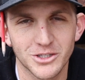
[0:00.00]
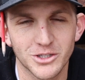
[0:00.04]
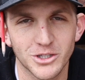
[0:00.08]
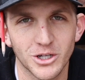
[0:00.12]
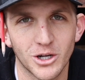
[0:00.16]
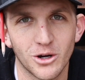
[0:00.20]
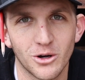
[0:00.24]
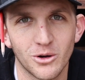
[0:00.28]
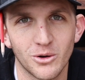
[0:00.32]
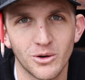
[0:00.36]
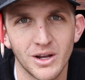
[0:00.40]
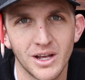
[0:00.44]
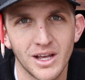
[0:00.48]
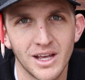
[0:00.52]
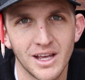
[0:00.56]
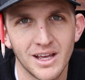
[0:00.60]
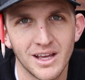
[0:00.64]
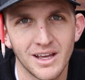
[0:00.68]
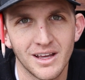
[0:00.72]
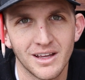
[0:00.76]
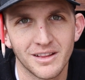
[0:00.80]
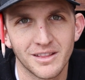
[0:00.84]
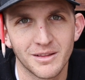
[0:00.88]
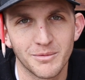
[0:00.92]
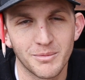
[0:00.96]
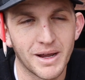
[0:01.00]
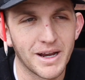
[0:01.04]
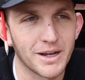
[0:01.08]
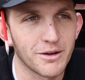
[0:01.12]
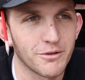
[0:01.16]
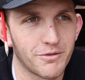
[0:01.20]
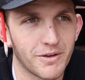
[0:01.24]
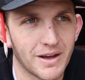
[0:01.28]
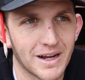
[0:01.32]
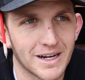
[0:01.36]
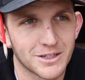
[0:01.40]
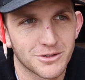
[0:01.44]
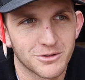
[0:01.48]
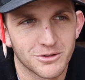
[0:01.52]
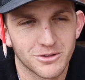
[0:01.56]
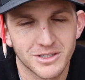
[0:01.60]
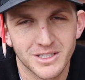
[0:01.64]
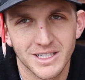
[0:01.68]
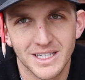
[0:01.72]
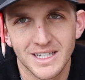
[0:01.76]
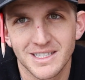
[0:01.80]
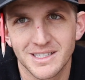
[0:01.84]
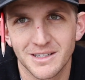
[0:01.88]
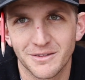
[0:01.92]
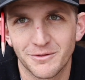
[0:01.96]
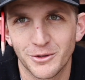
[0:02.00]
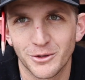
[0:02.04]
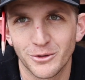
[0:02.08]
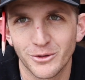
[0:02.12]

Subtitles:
So the manufacturer says if